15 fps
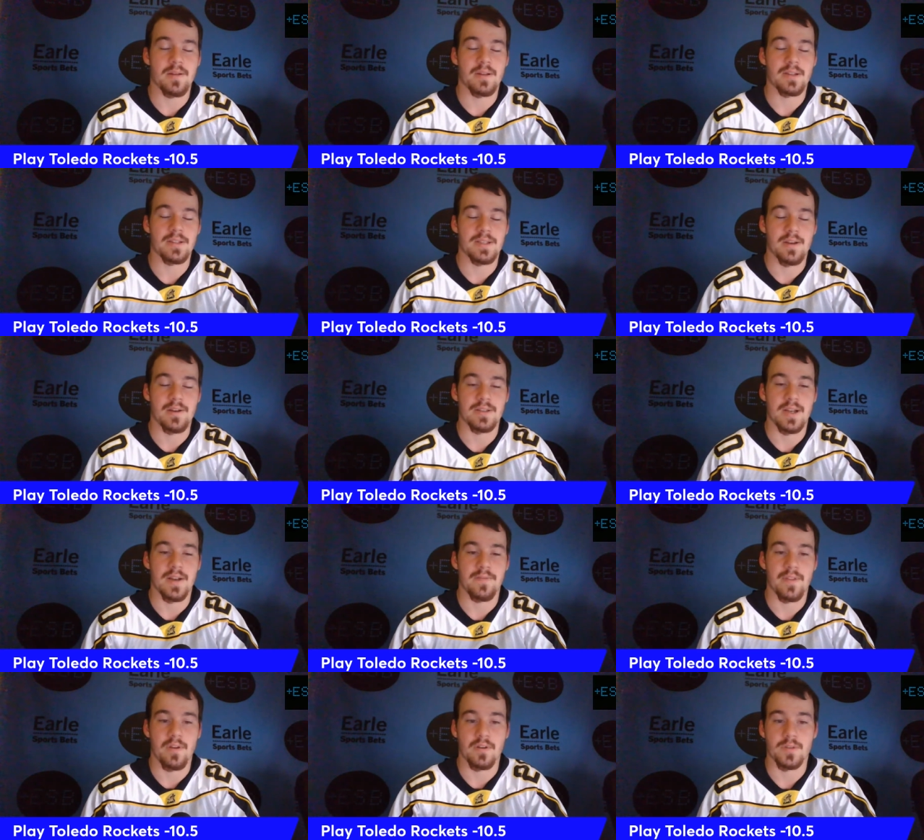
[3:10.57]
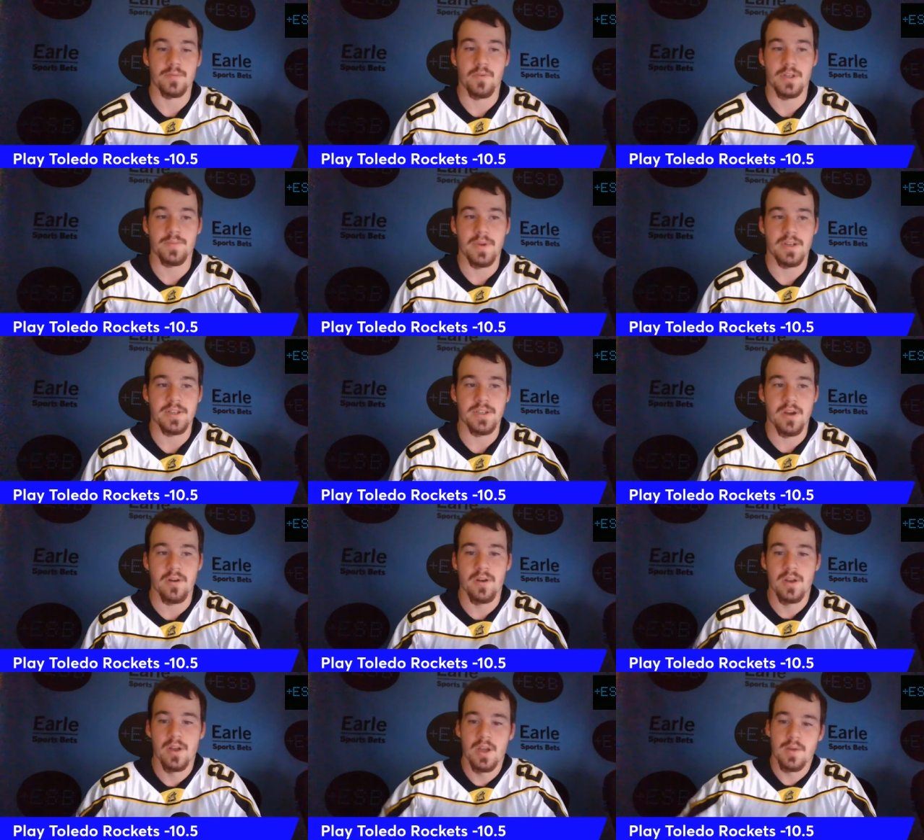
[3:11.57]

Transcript: Standard Time for the Earle Sports Bet Show.